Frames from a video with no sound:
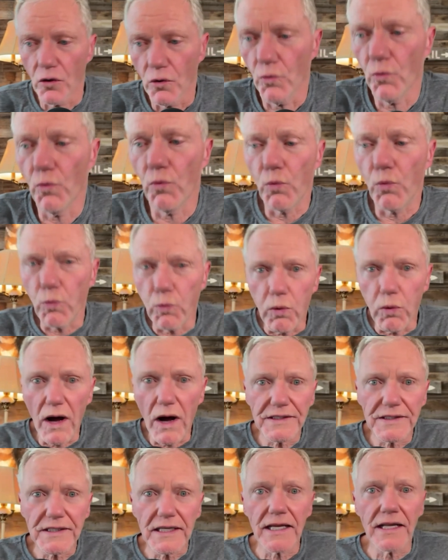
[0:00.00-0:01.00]

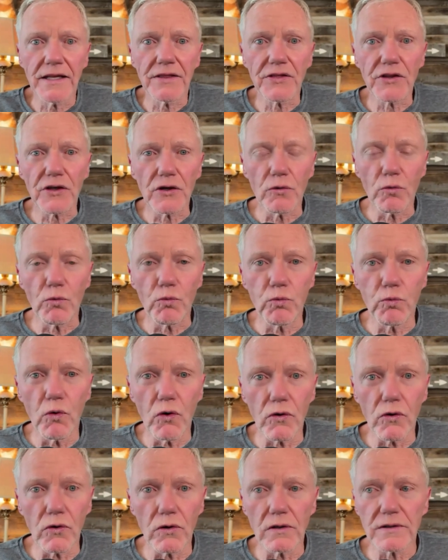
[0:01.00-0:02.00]
what in the
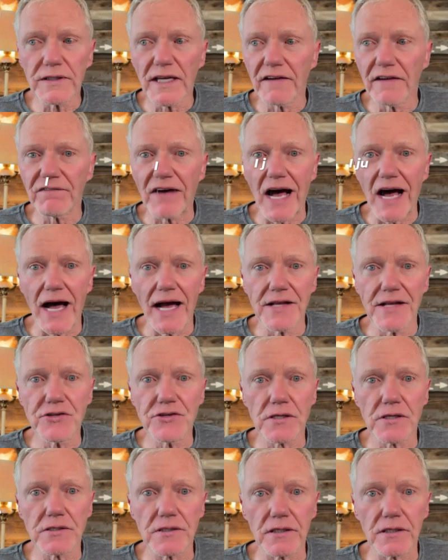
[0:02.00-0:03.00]
world have I just